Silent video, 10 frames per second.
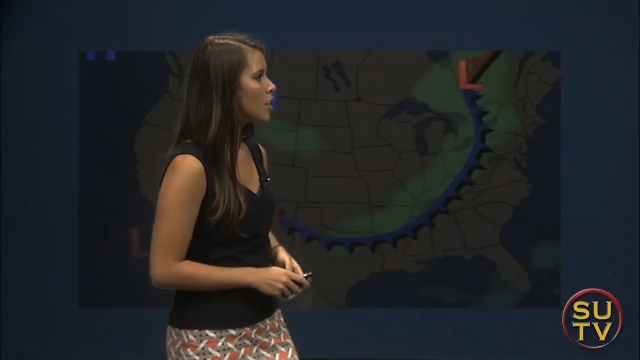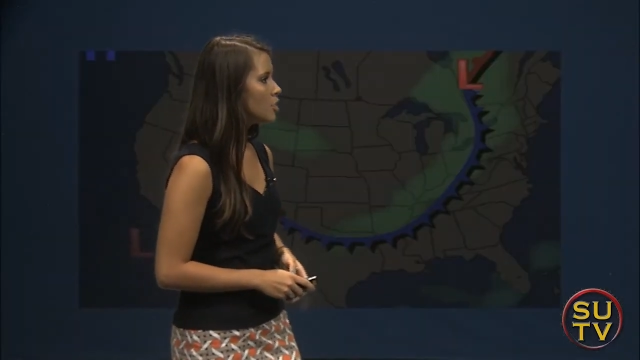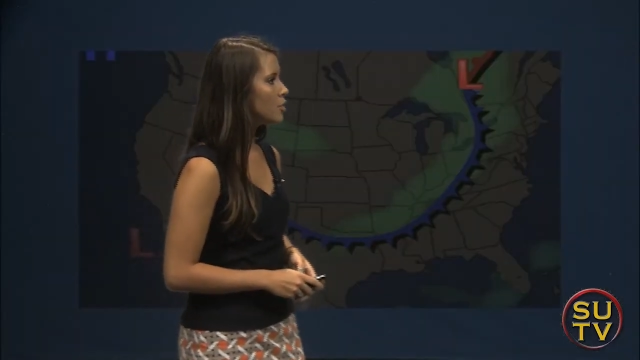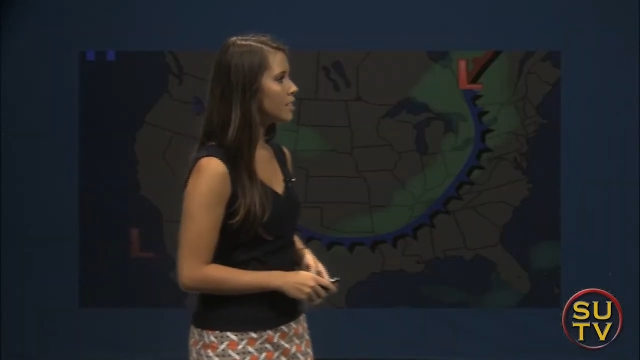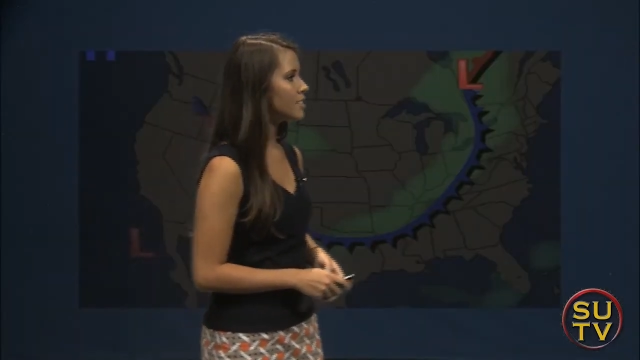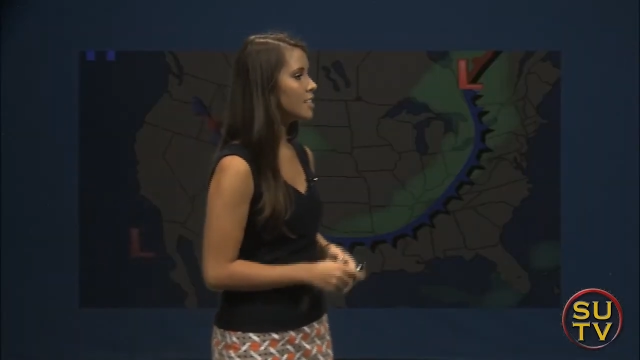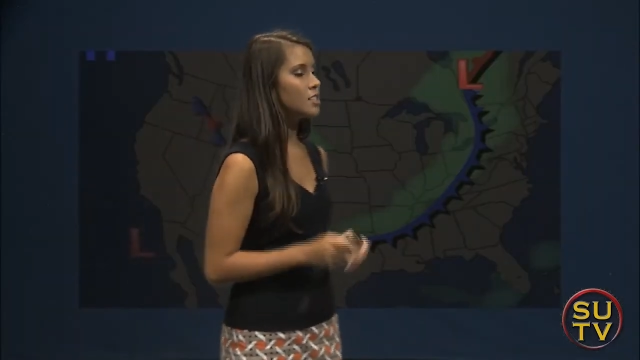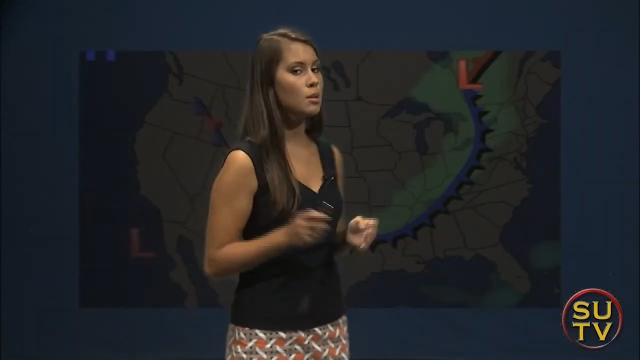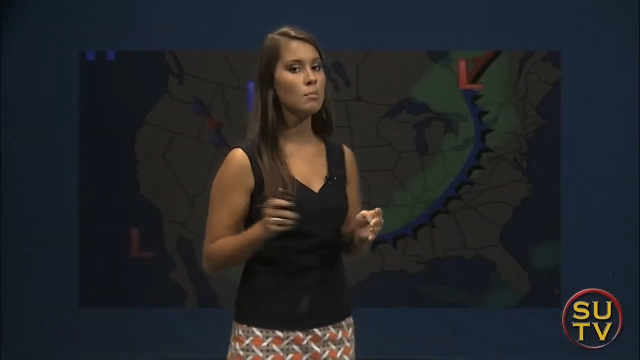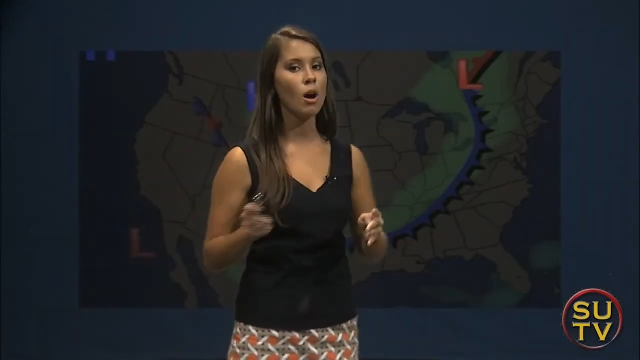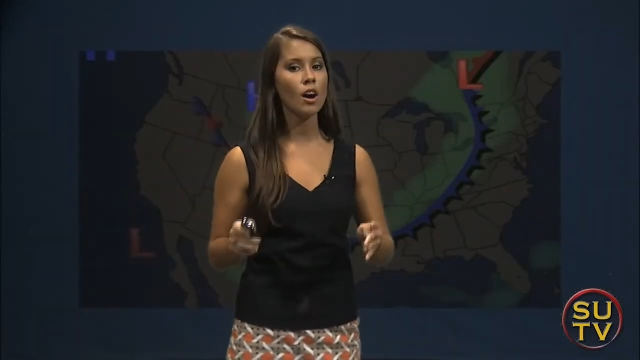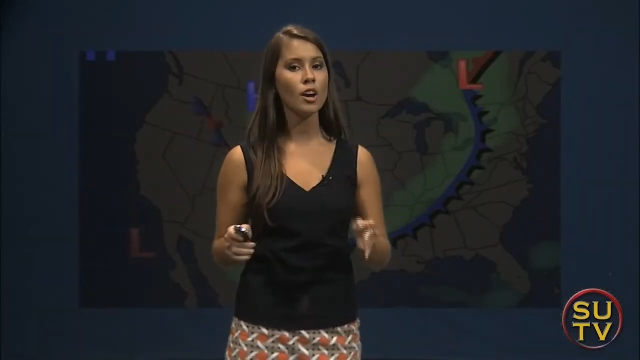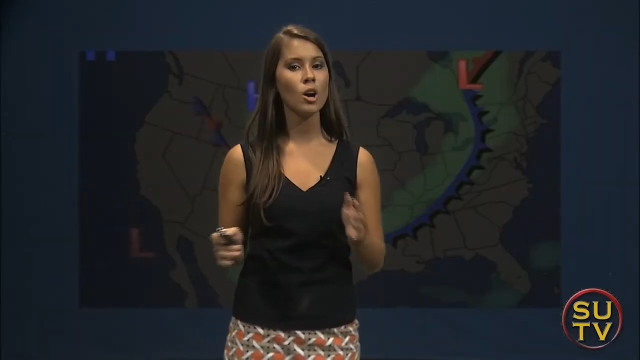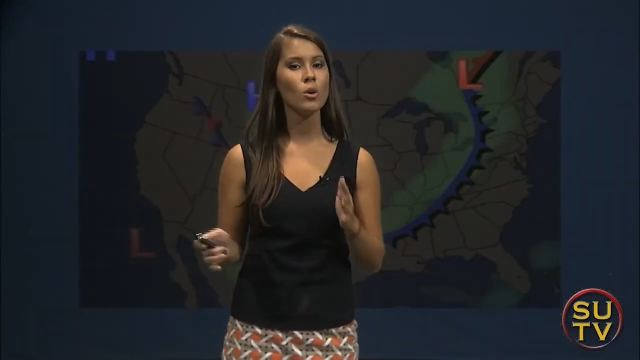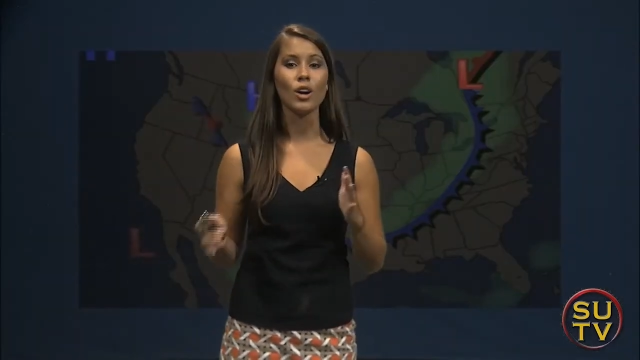you can see
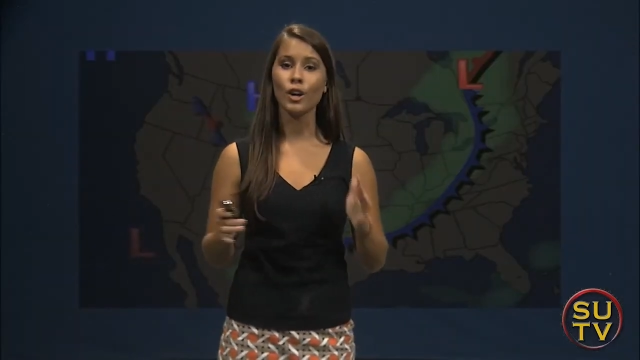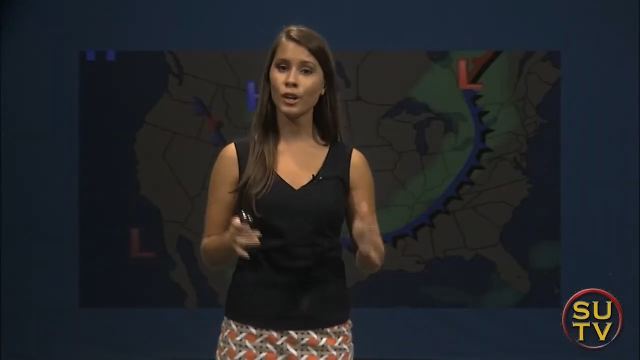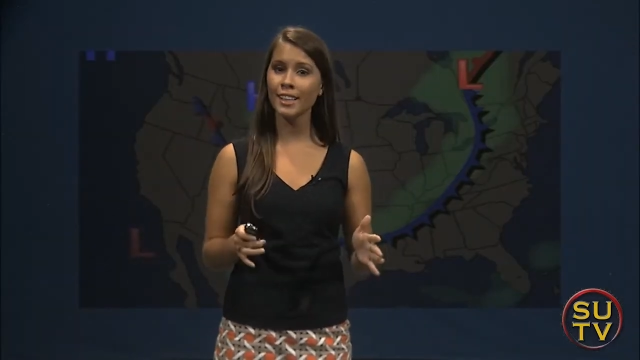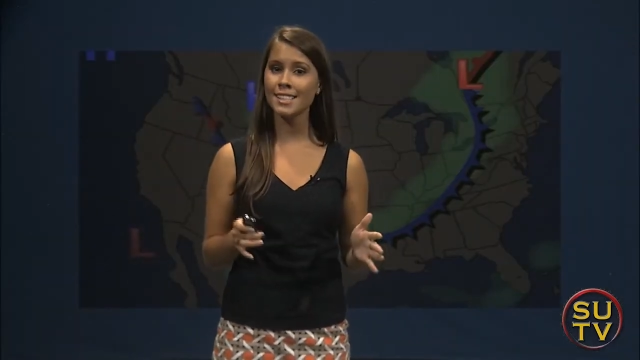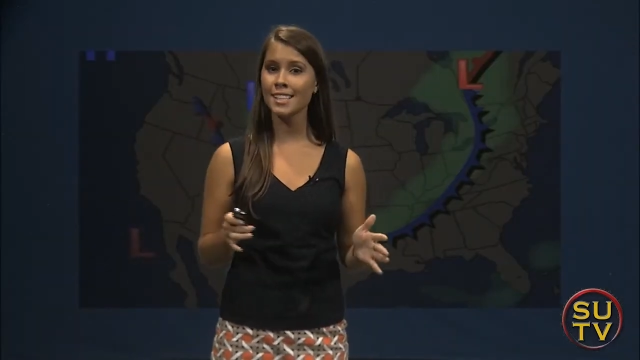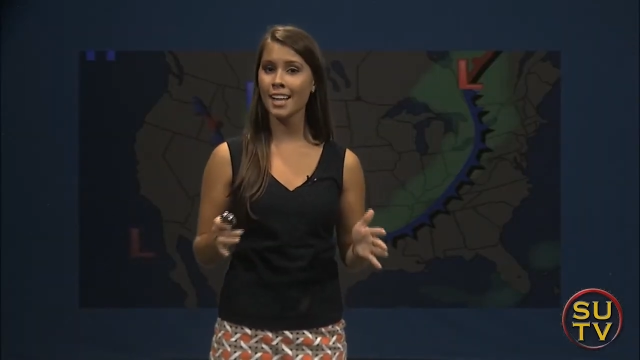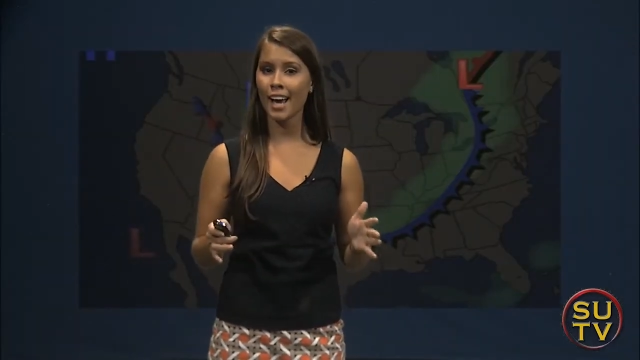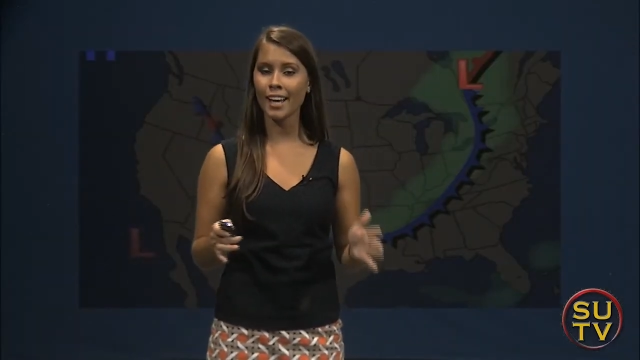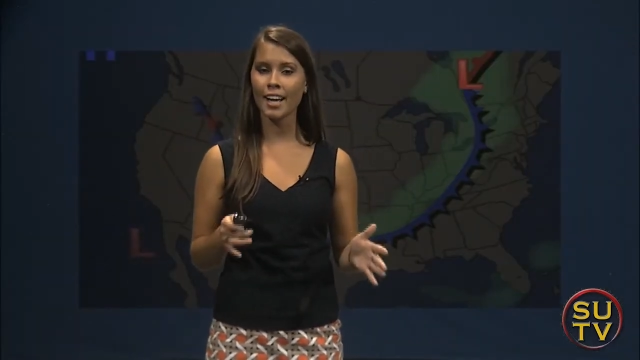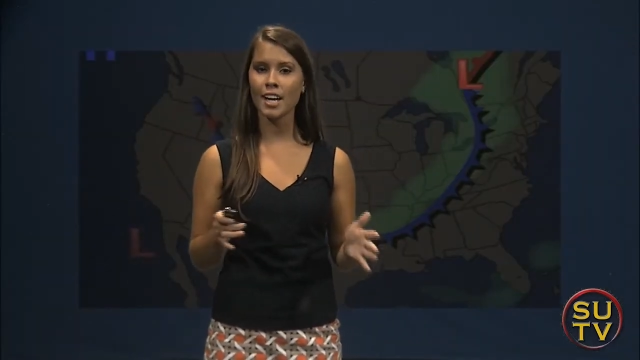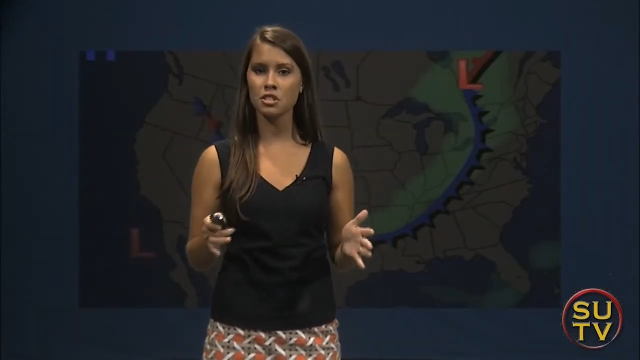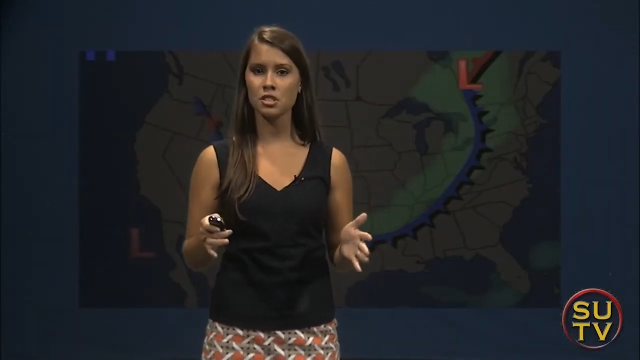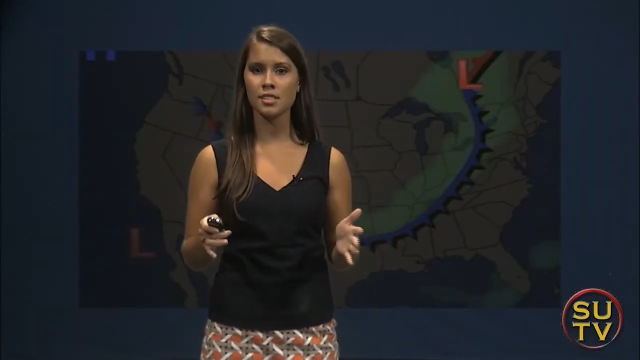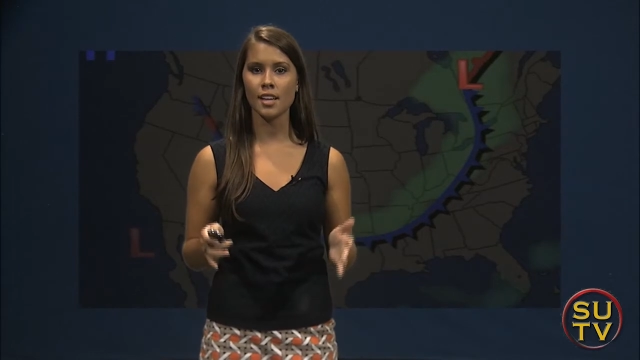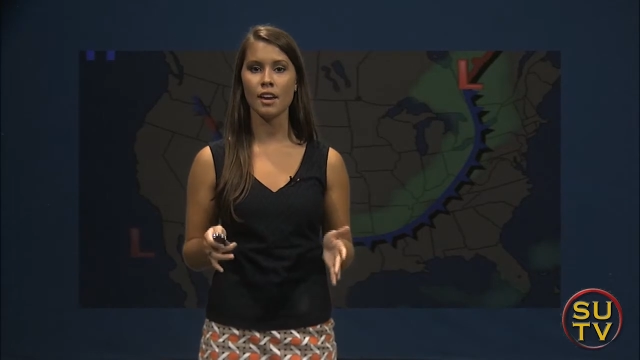tomorrow or early tonight, I guess you
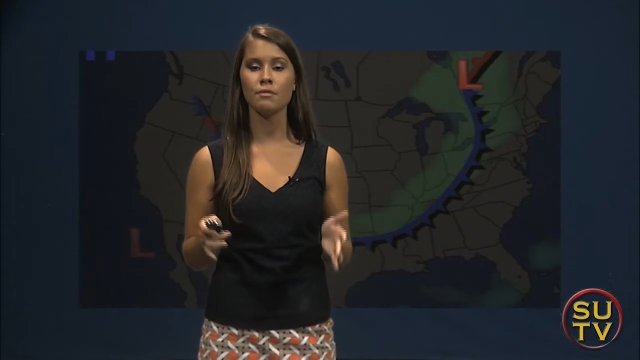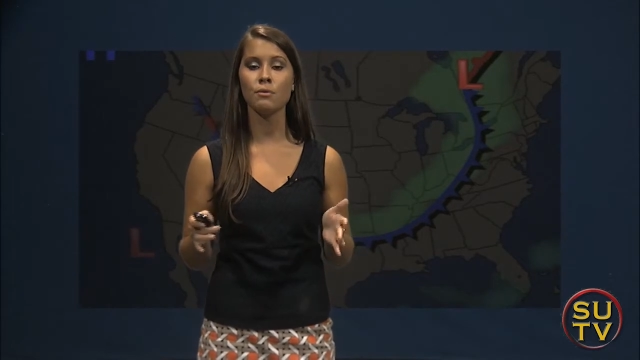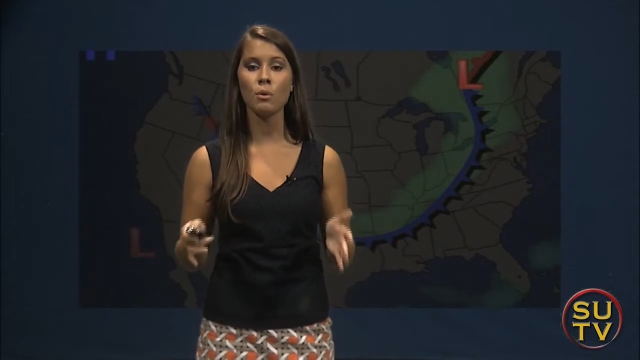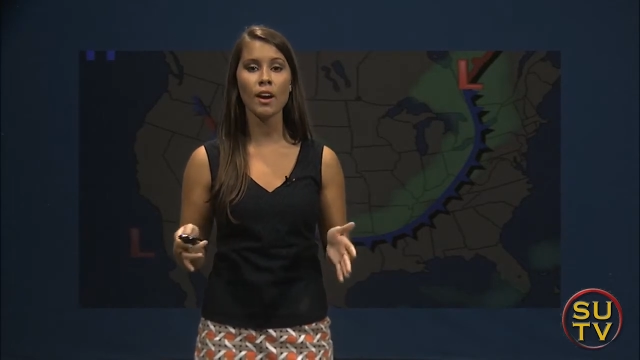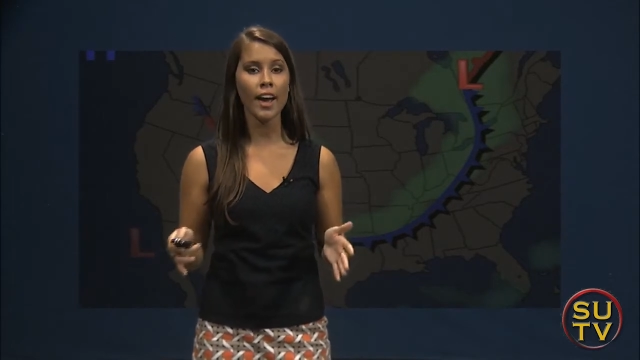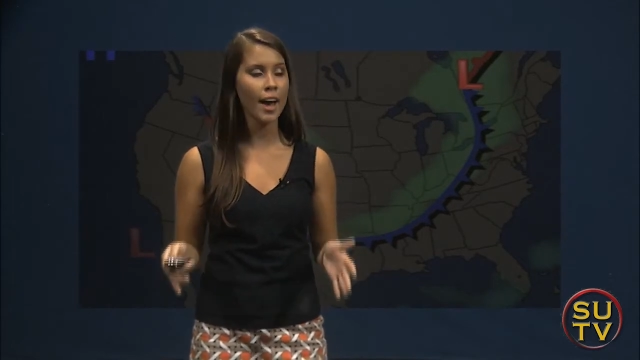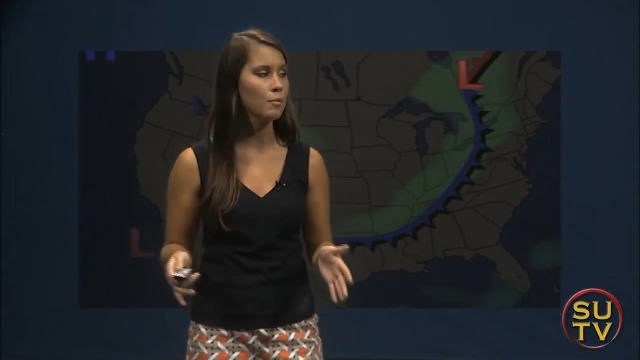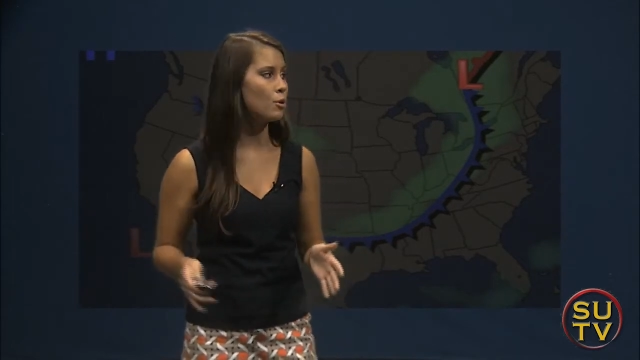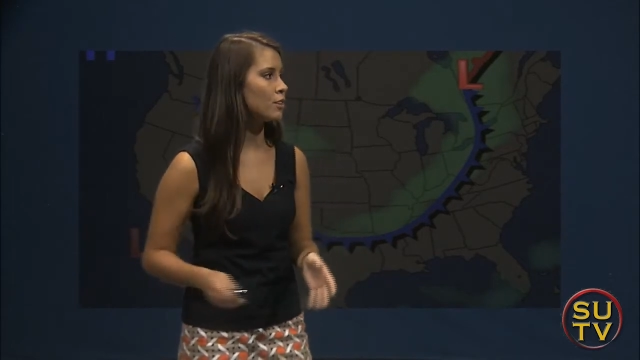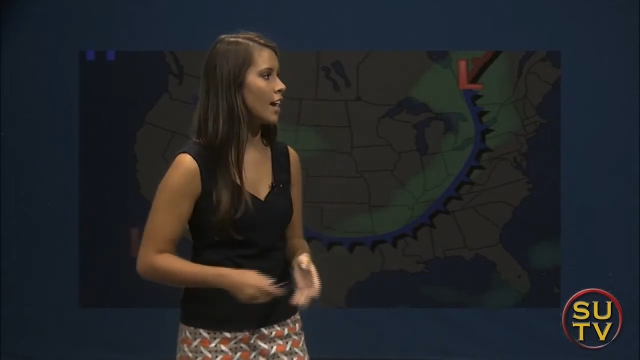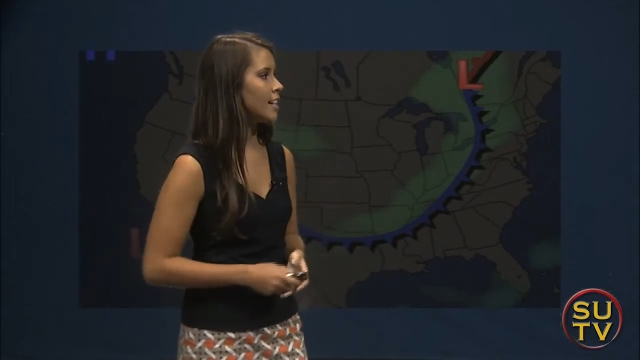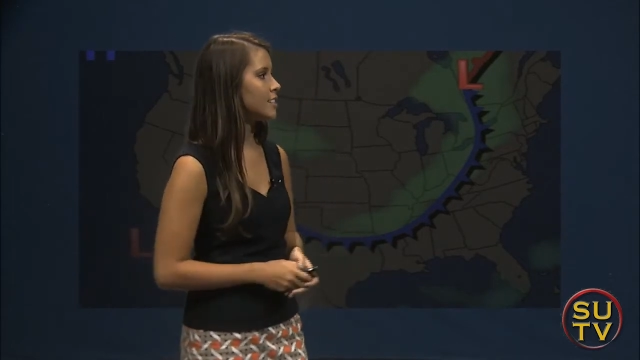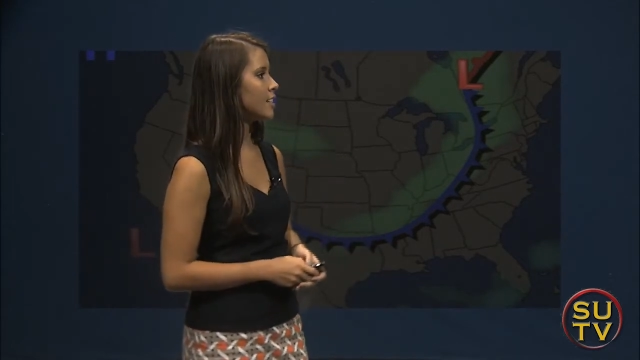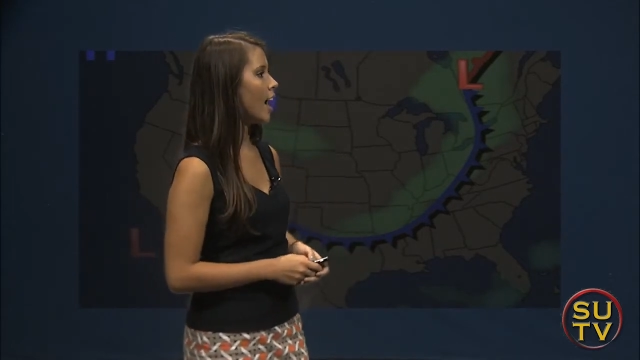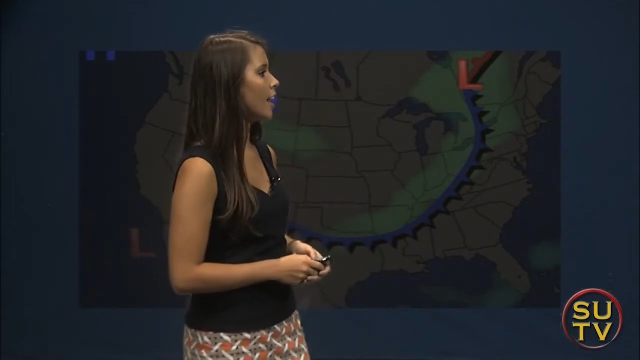should say, 4 a.m. overnight
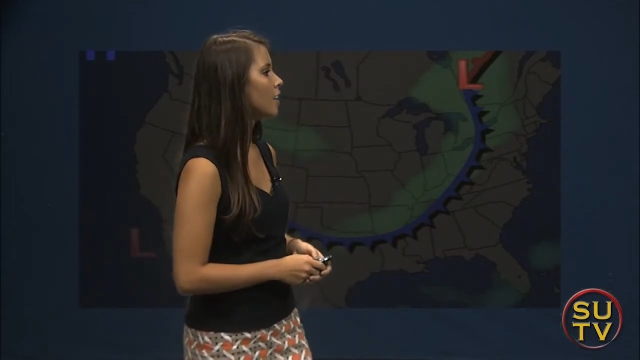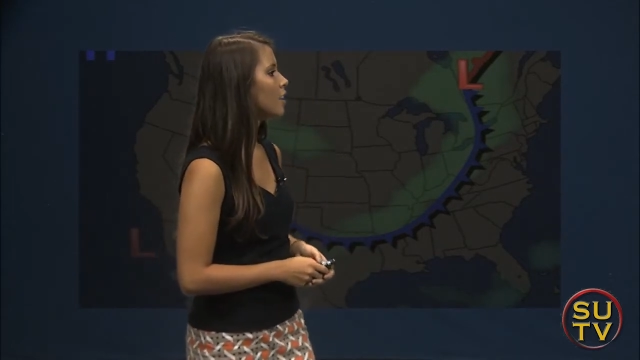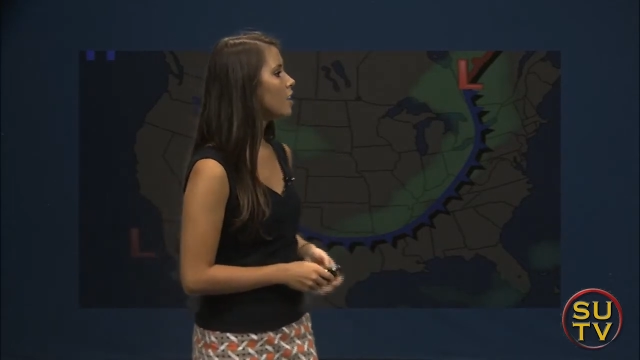tonight,